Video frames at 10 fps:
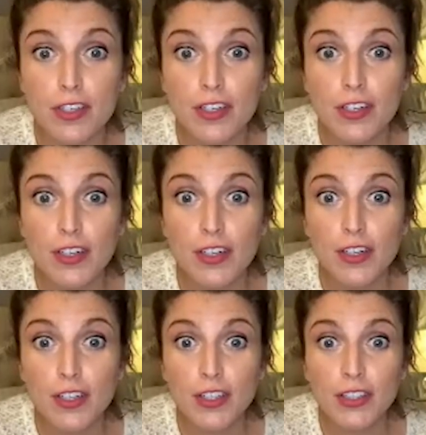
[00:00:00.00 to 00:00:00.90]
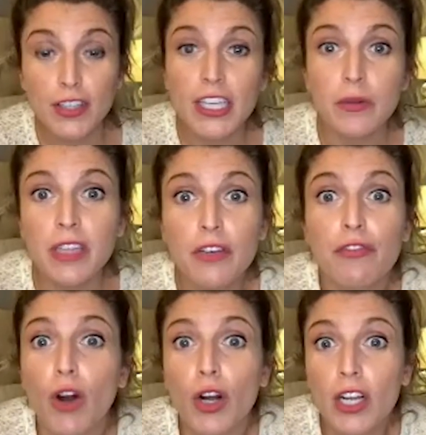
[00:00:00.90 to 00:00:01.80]
Like he would like
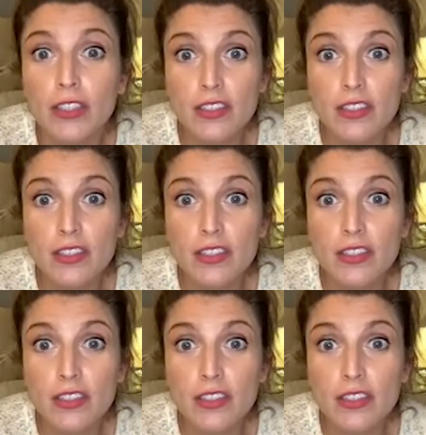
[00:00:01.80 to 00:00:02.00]
fart on,